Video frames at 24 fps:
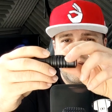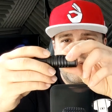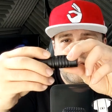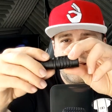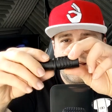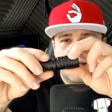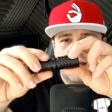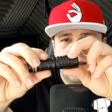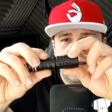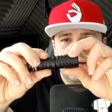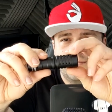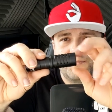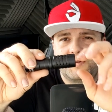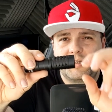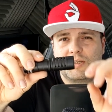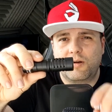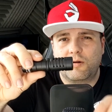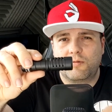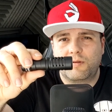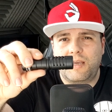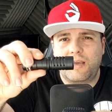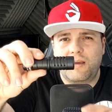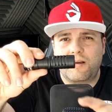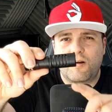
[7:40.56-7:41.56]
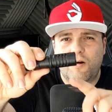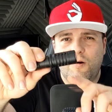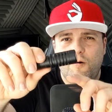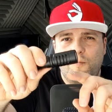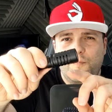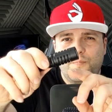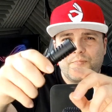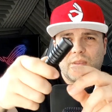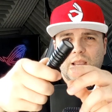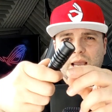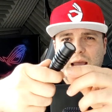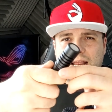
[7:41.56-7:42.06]
Um, so there you go.
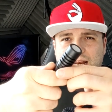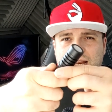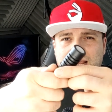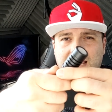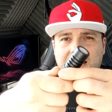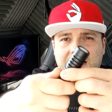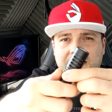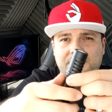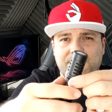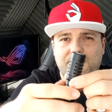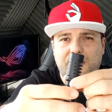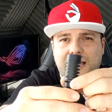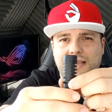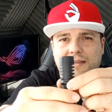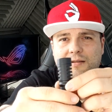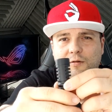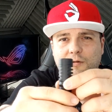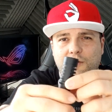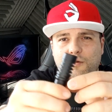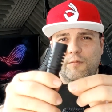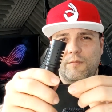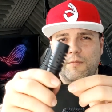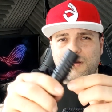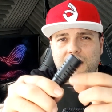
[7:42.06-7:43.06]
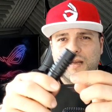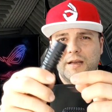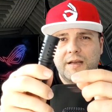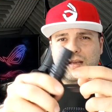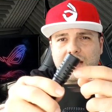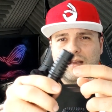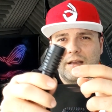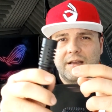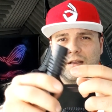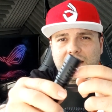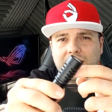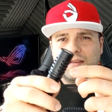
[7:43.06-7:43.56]
And it is metal,
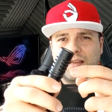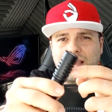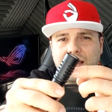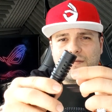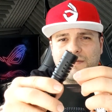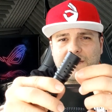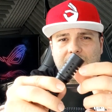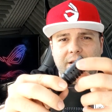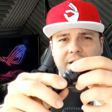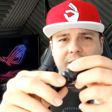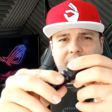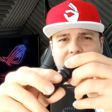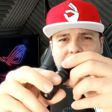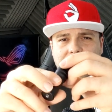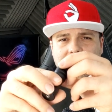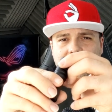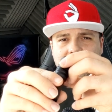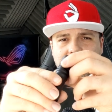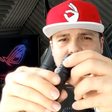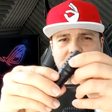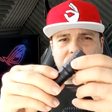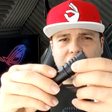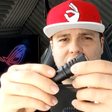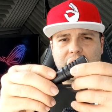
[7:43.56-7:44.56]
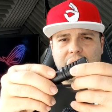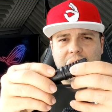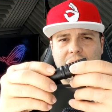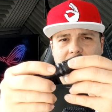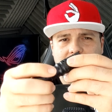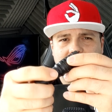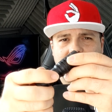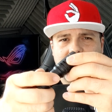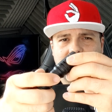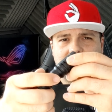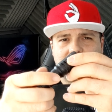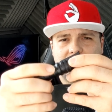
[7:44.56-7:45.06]
definitely feels
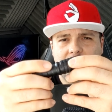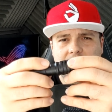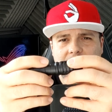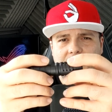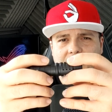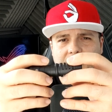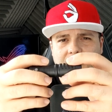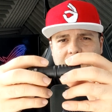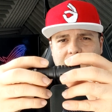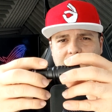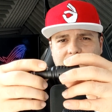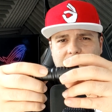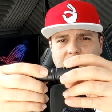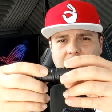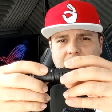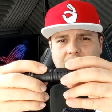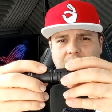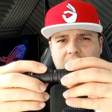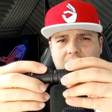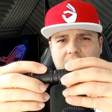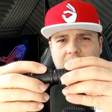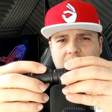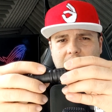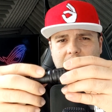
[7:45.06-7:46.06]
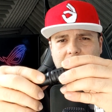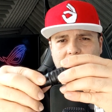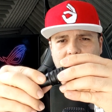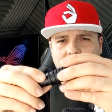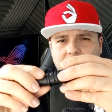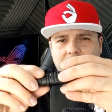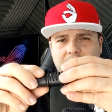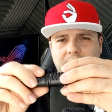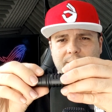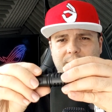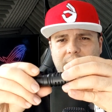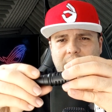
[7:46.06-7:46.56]
really really uh,
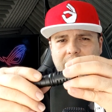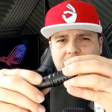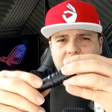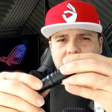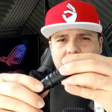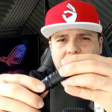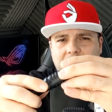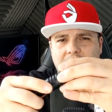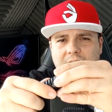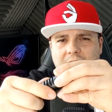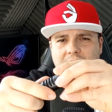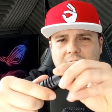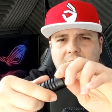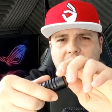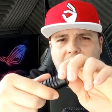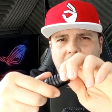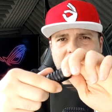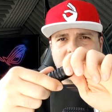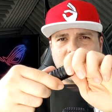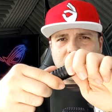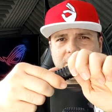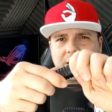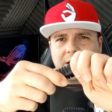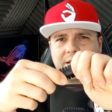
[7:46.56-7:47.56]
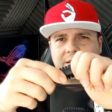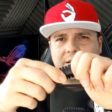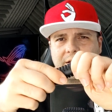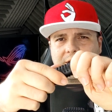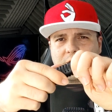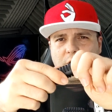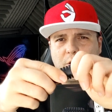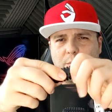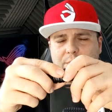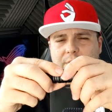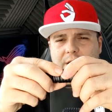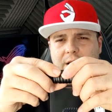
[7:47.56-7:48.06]
good I'm not gonna I know that the
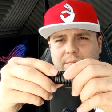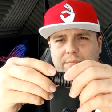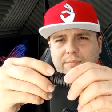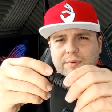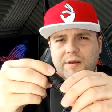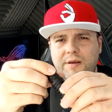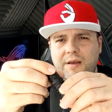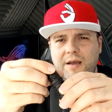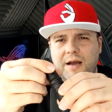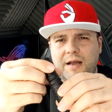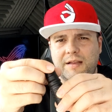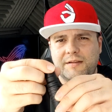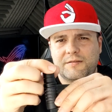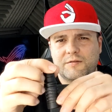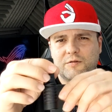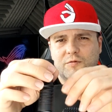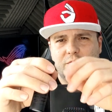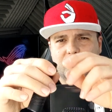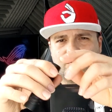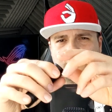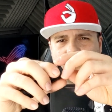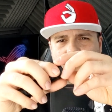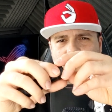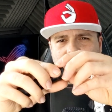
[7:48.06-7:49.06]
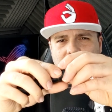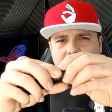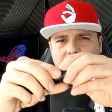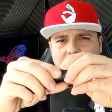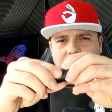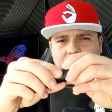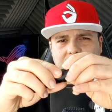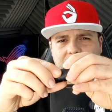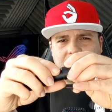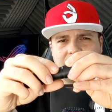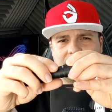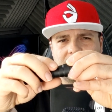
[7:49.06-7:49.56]
top can be unscrewed
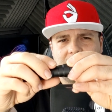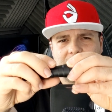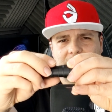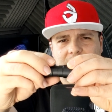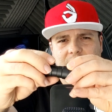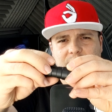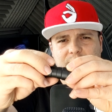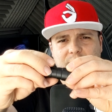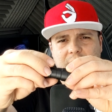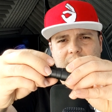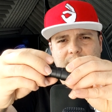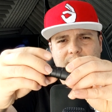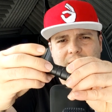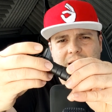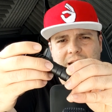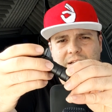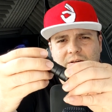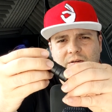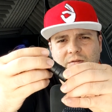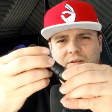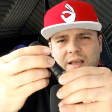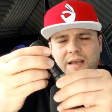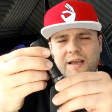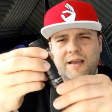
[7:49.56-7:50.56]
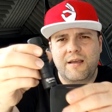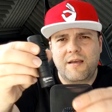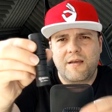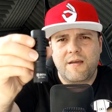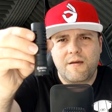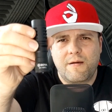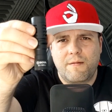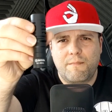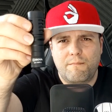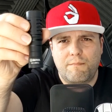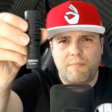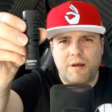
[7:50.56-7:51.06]
or stuff like this but I'm not gonna
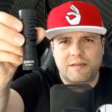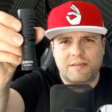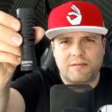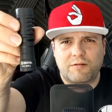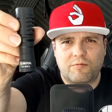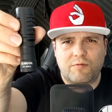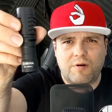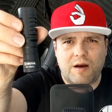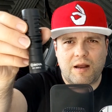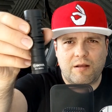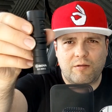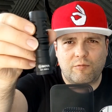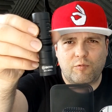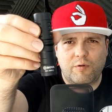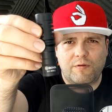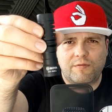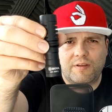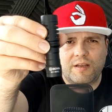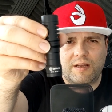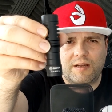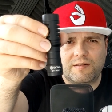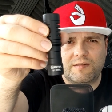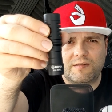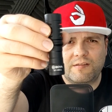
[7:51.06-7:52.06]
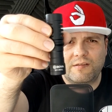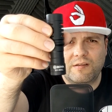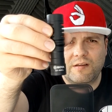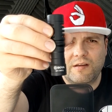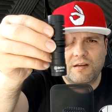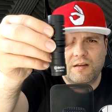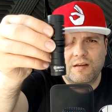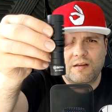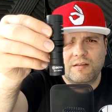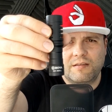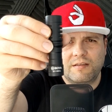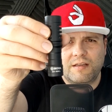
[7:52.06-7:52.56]
mess around with this
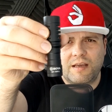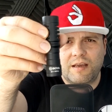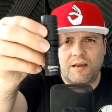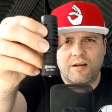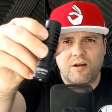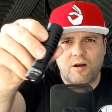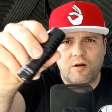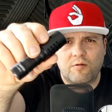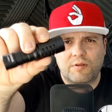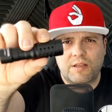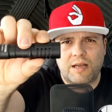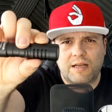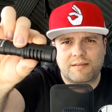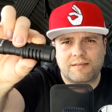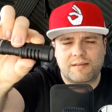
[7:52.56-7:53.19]
there you go that's